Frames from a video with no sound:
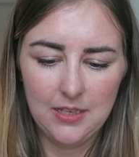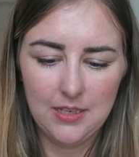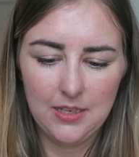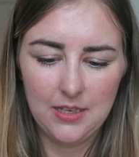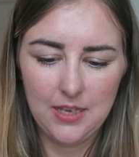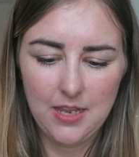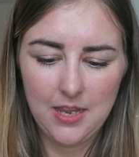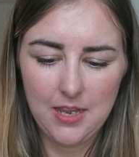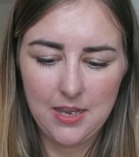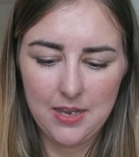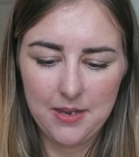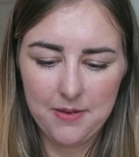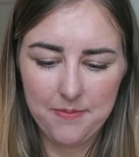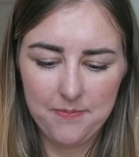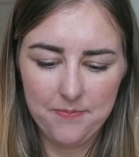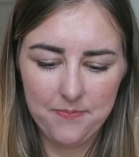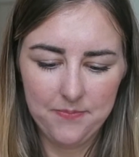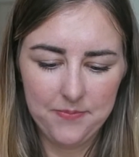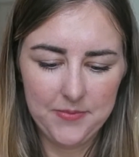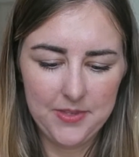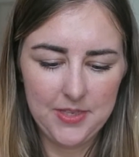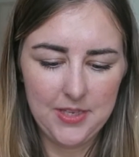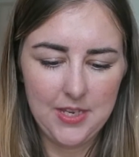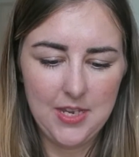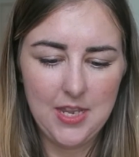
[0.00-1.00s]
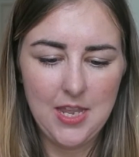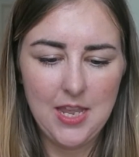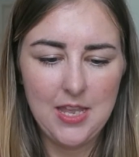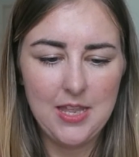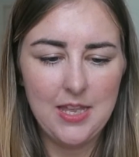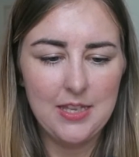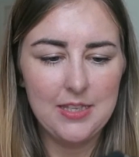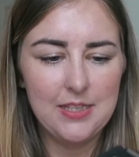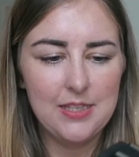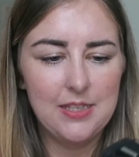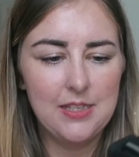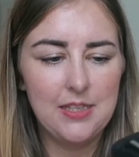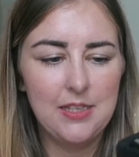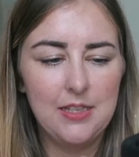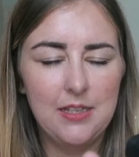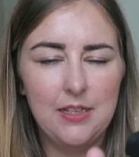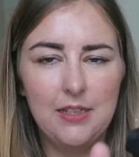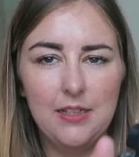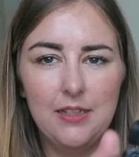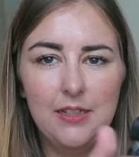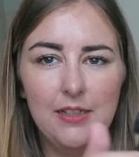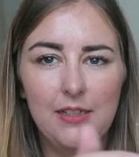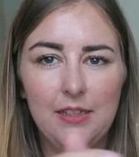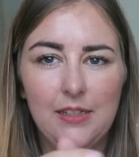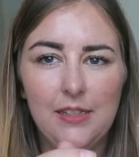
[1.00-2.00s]
So yeah, that's
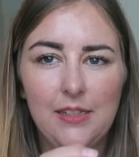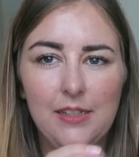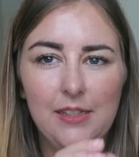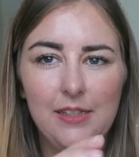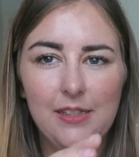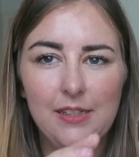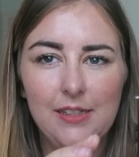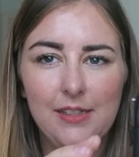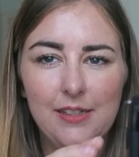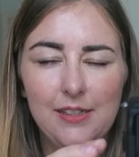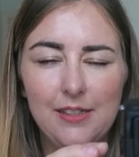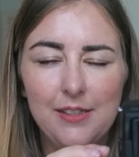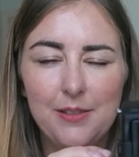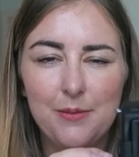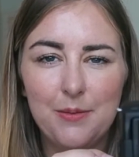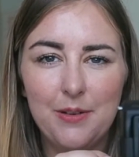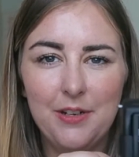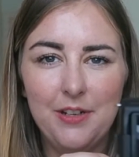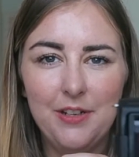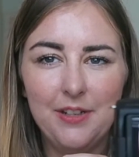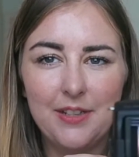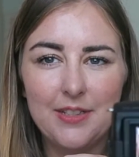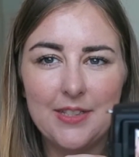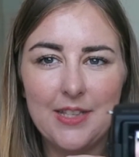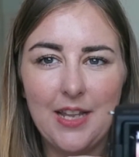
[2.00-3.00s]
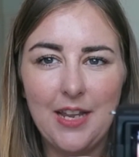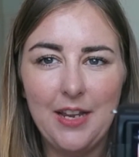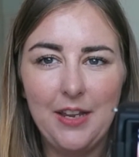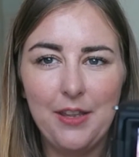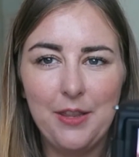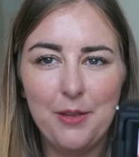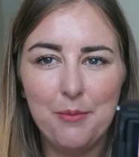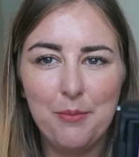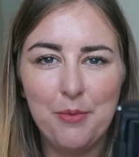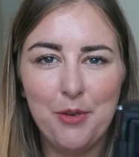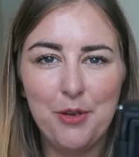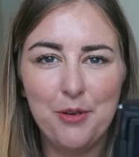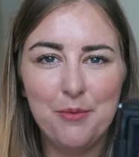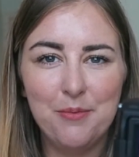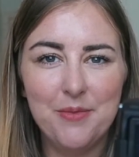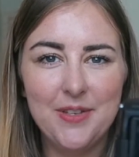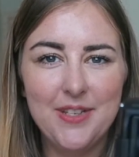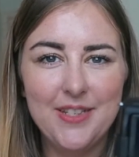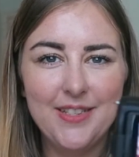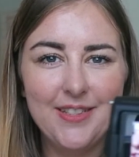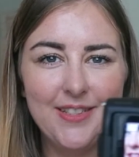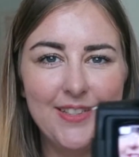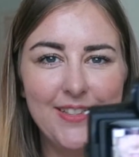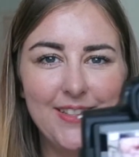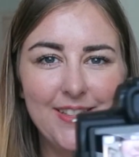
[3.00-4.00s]
what it looks like at the
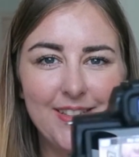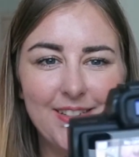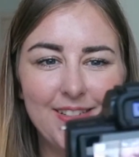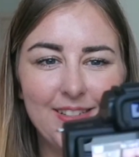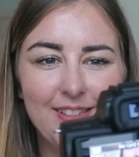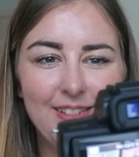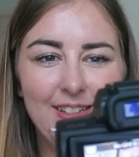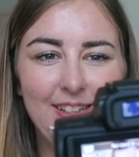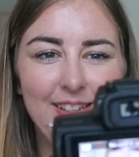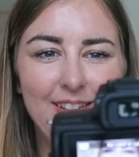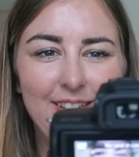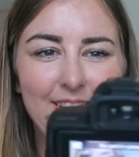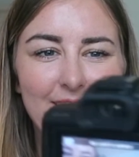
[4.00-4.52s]
moment. It's